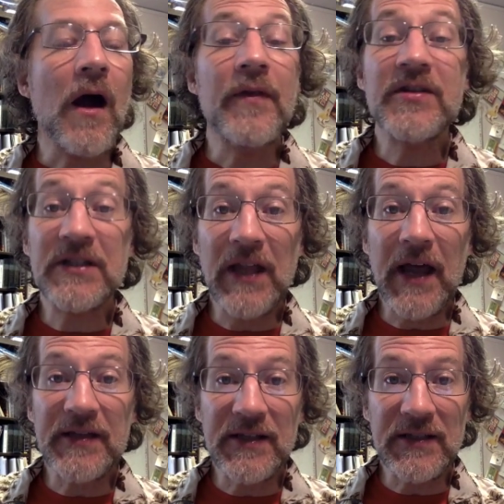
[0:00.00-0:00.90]
This
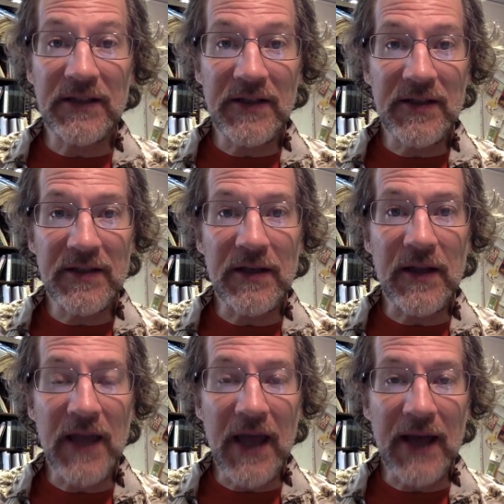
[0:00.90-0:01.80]
class is listed
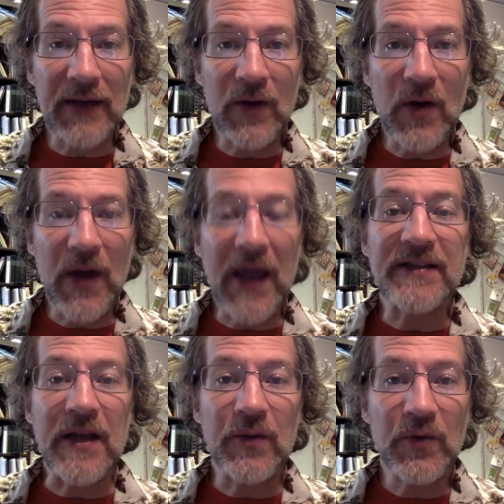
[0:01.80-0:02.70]
in the catalog
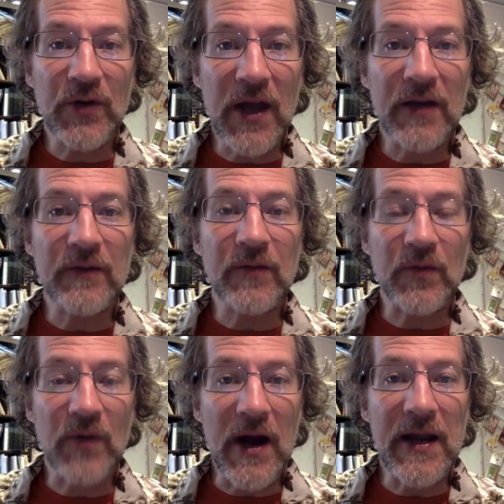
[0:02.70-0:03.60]
as a Creative
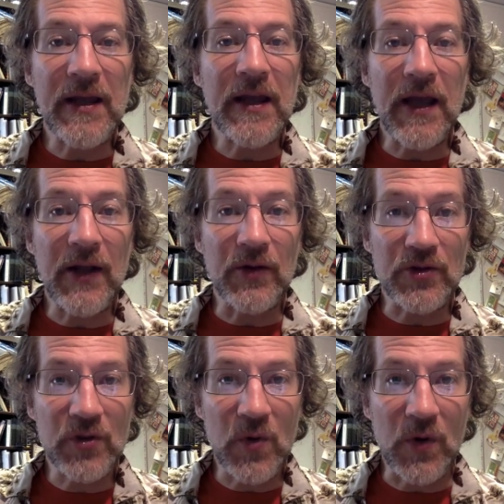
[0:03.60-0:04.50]
Writing
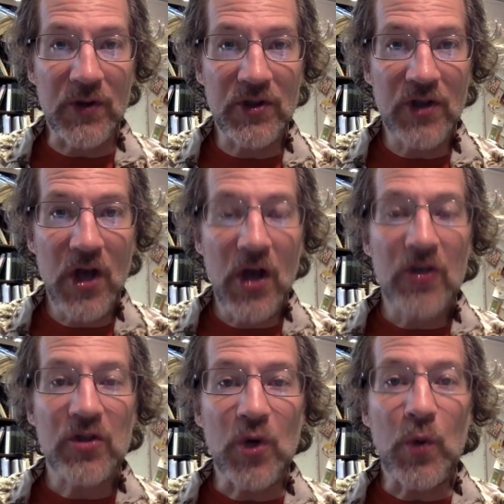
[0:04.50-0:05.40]
English course.
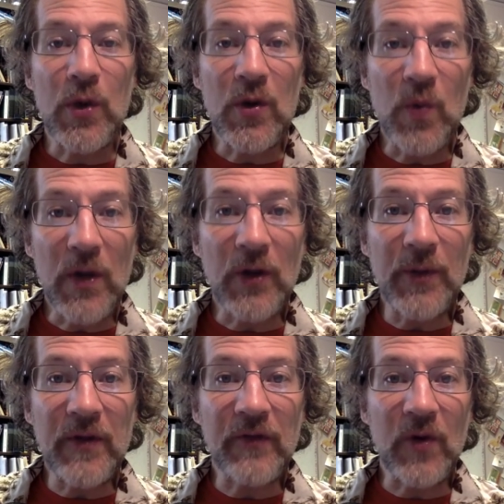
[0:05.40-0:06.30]
So we will
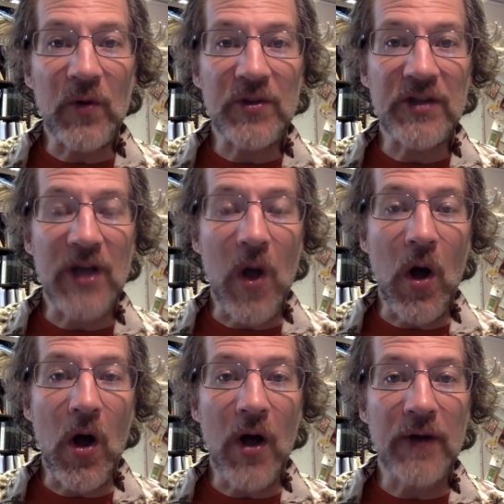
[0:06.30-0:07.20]
be focusing
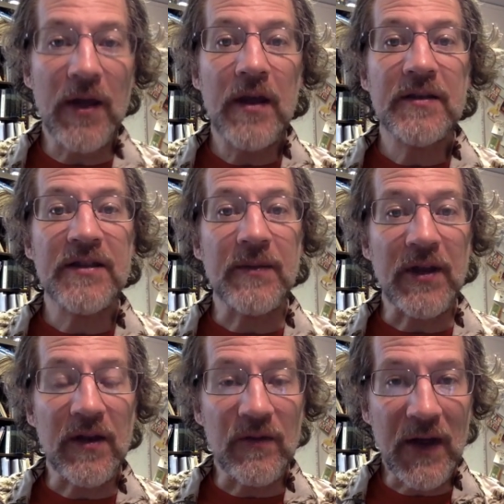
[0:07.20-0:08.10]
on some of
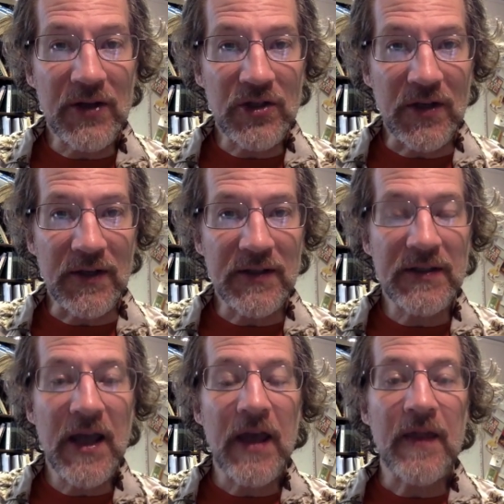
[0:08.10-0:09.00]
the
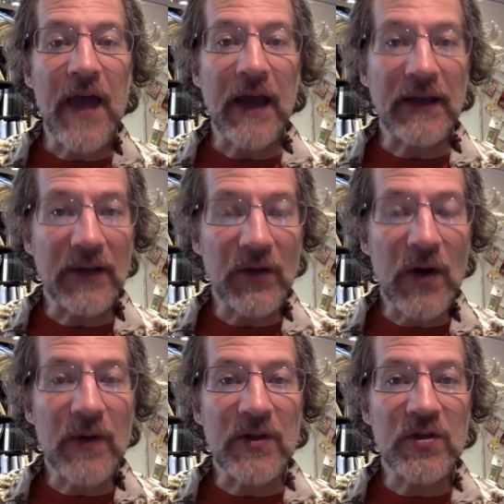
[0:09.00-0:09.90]
conventions that
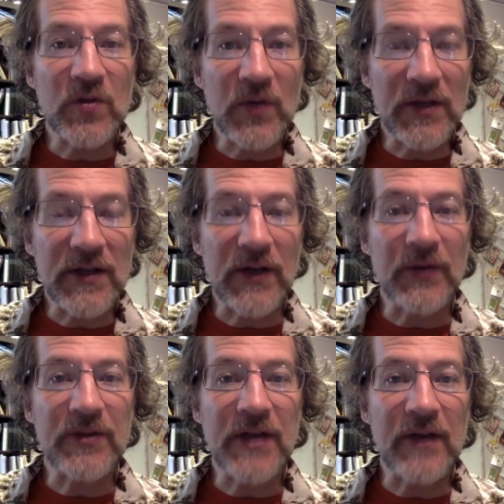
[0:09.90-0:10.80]
literary
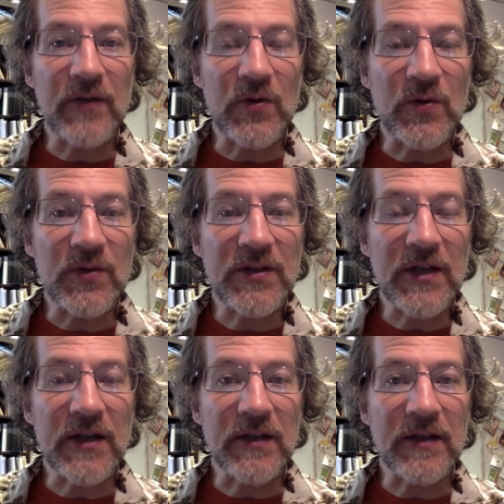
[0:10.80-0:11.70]
storytellers have used
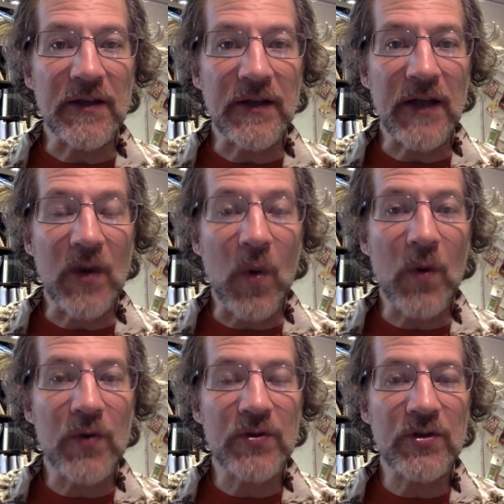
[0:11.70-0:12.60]
in
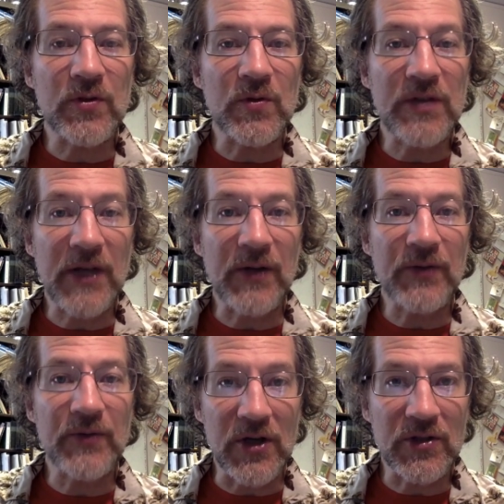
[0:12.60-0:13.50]
order to tell
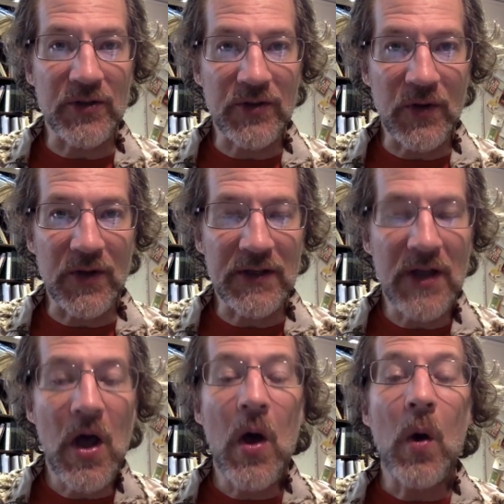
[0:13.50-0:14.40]
traditional stories.
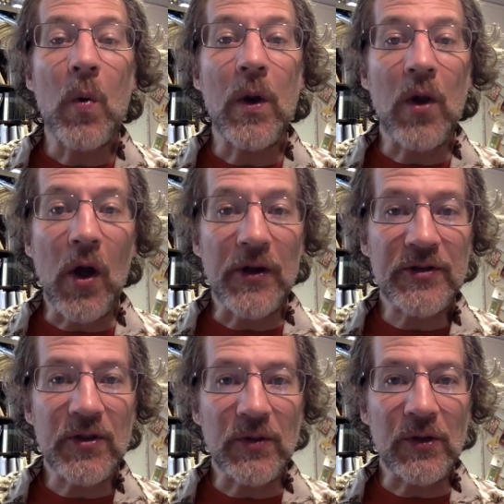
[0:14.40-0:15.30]
We'll
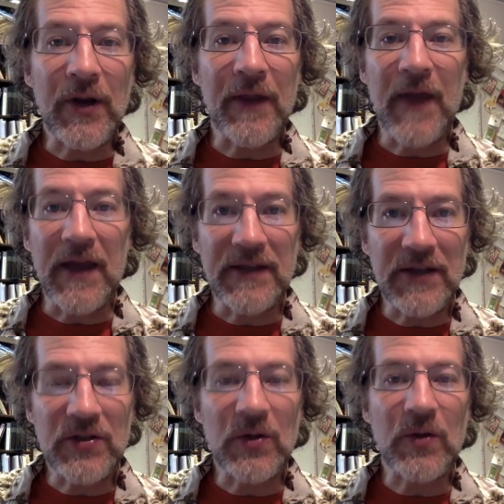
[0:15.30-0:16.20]
also look at that
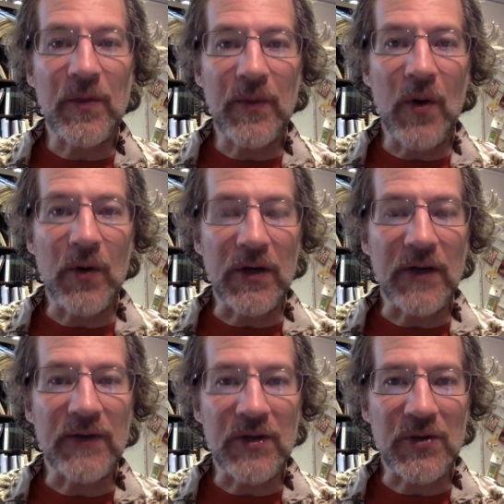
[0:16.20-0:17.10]
digital component
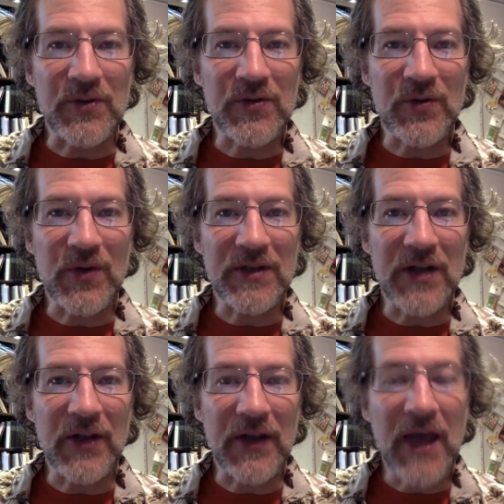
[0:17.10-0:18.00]
of digital
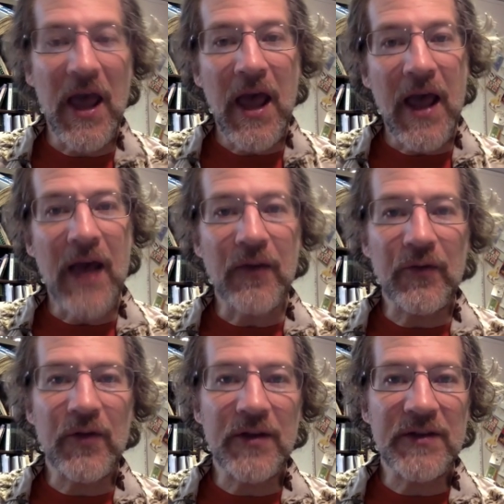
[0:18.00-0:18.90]
storytelling, and
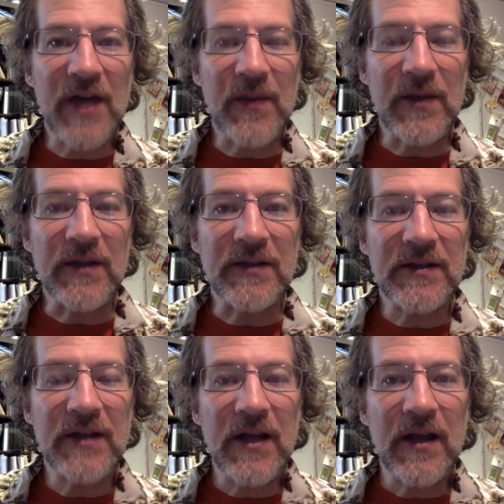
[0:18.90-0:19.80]
for us that
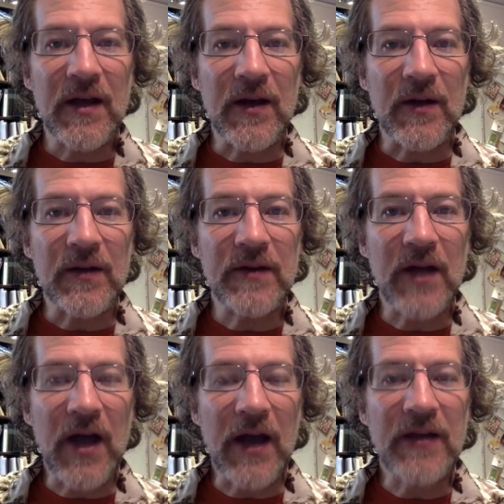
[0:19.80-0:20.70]
means
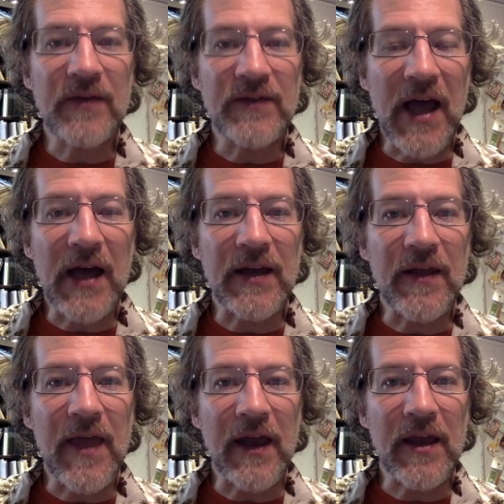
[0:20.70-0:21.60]
the kind of
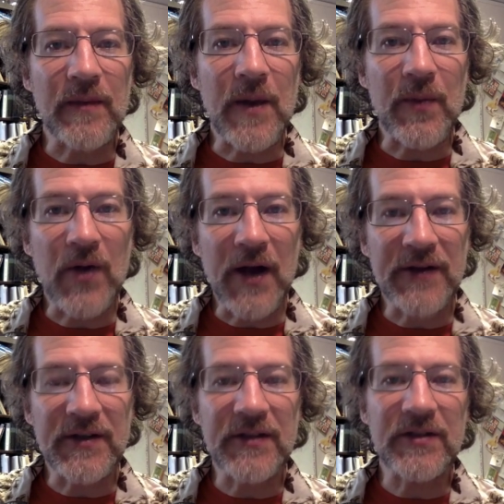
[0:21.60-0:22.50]
data that can be
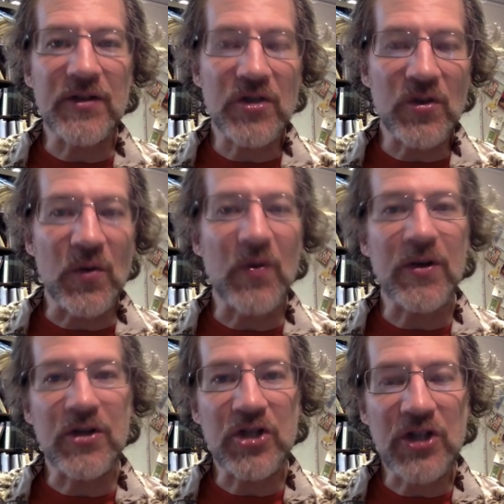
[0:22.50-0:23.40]
processed and
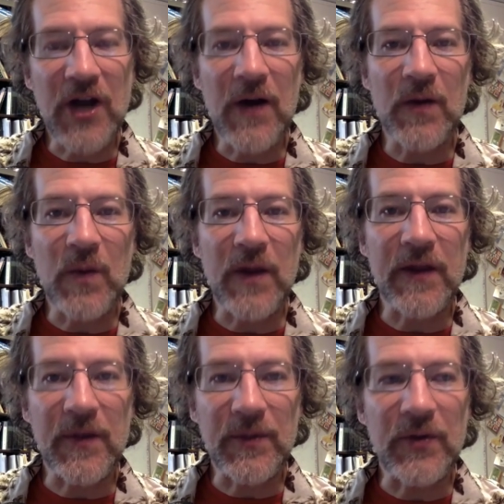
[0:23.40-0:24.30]
stored and shared
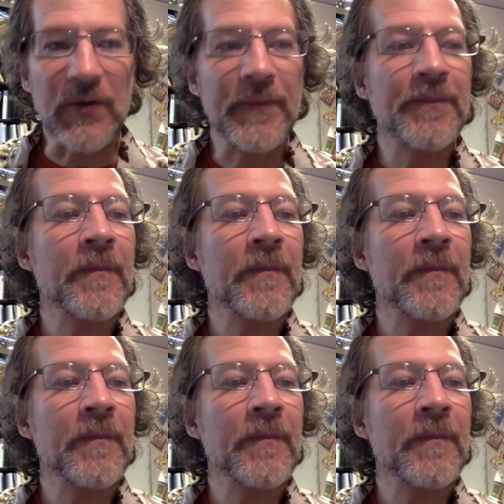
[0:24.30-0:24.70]
with a computer.